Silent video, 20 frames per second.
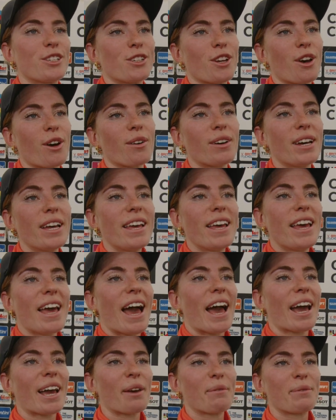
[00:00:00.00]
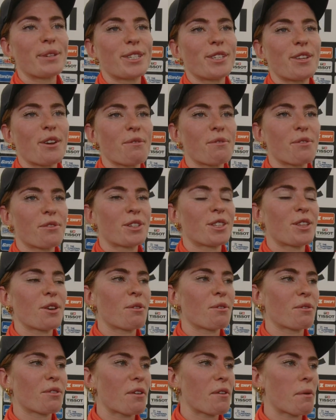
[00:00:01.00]
So I can be
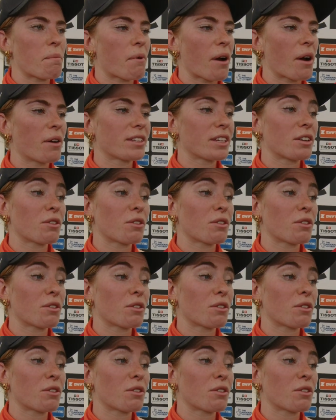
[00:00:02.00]
still very proud.